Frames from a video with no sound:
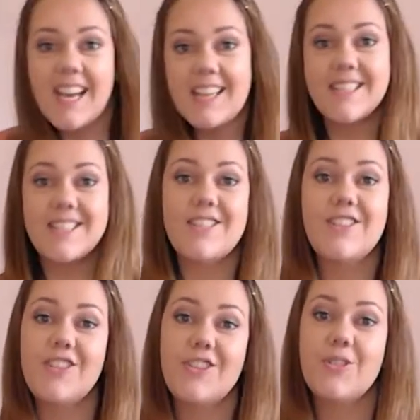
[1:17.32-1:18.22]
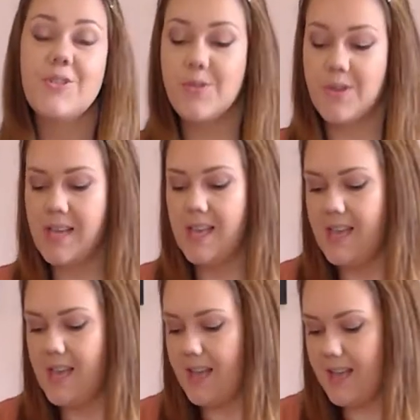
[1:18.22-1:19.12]
next to you.
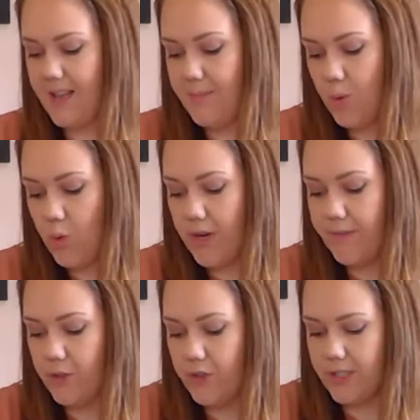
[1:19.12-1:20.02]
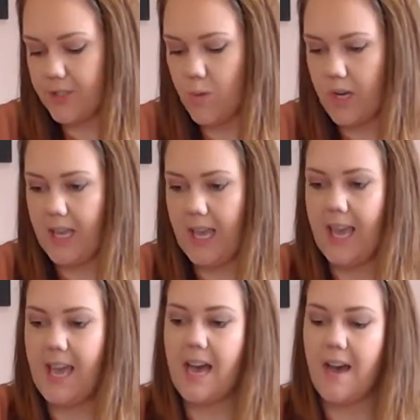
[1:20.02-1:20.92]
Or if you just want to
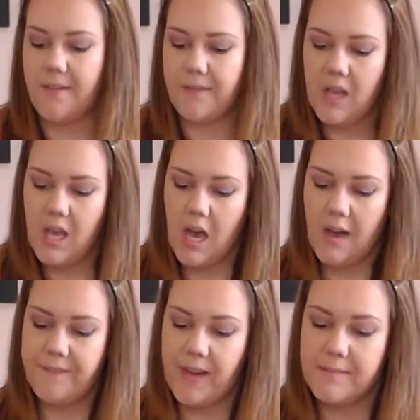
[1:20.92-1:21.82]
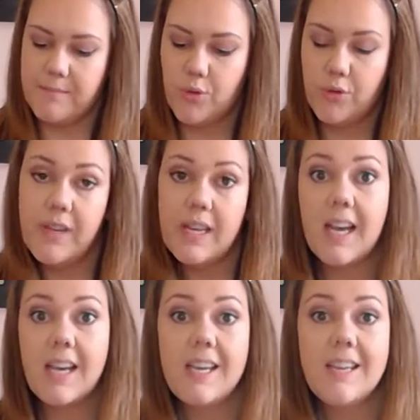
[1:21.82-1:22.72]
have a fun movie
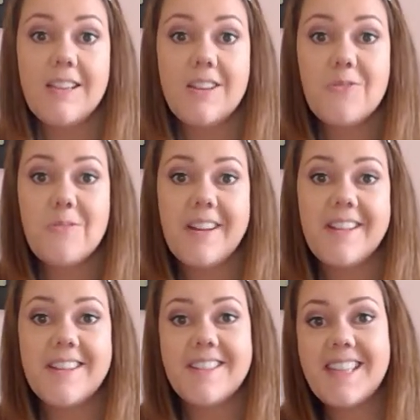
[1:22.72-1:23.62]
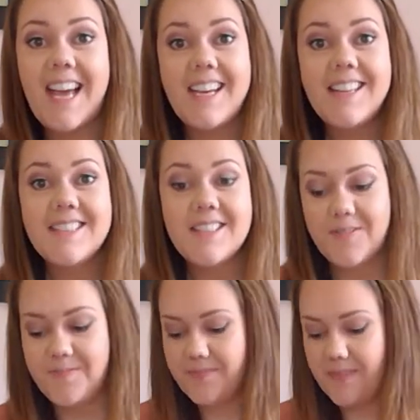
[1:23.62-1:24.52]
night and you want a little night
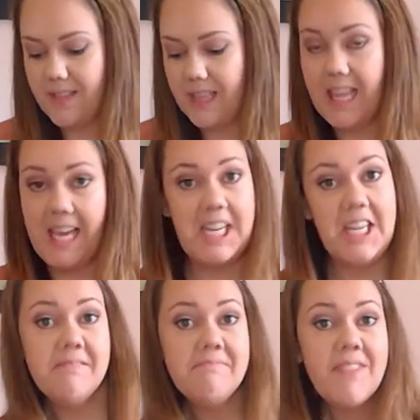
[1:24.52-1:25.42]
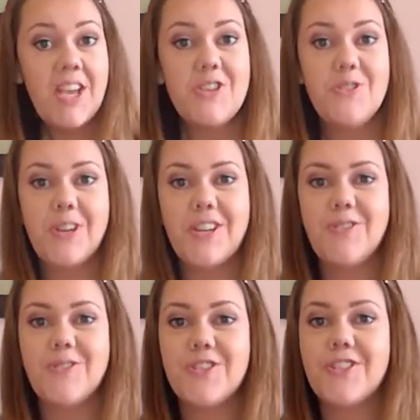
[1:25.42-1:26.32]
lighting, you can
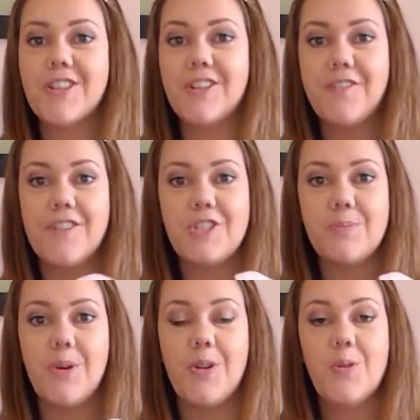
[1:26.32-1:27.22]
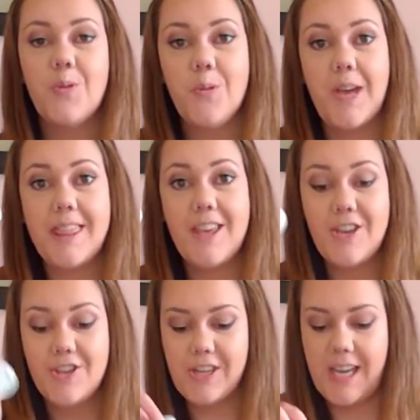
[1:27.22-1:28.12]
use your little fishbowl with
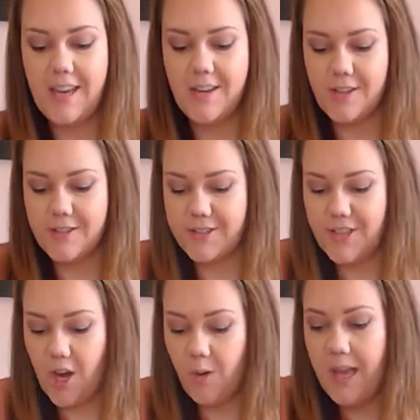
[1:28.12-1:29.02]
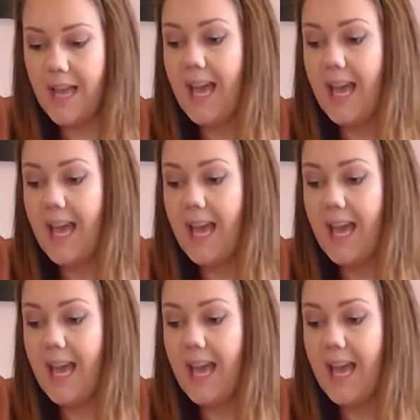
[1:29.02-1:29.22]
your candles. So